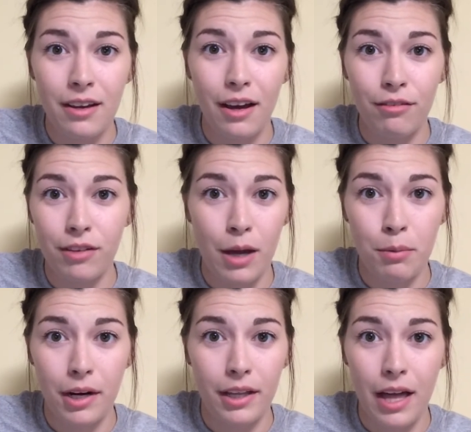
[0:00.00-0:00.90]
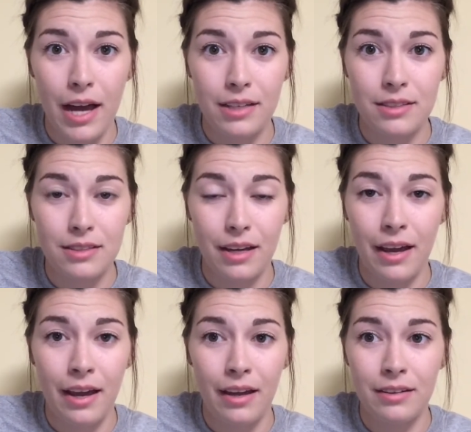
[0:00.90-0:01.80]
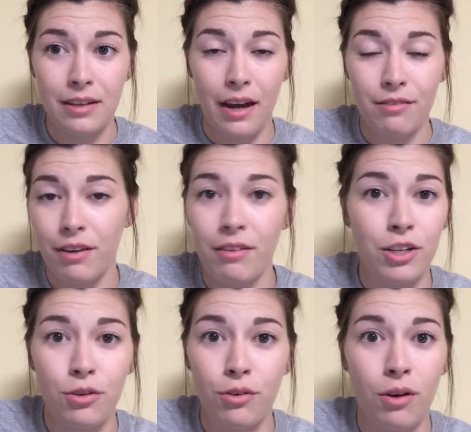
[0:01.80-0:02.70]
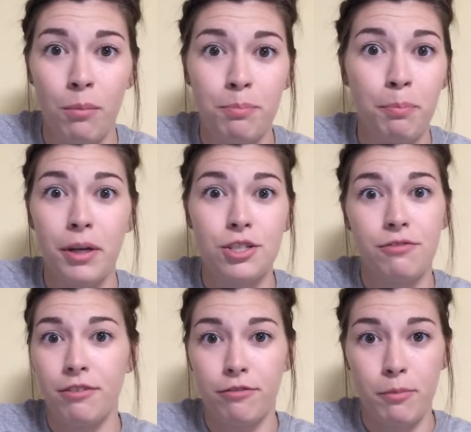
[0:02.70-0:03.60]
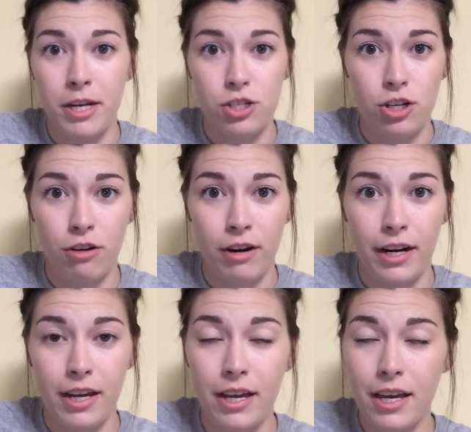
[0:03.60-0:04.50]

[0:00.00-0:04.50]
of library class and I've given you a bunch of information already.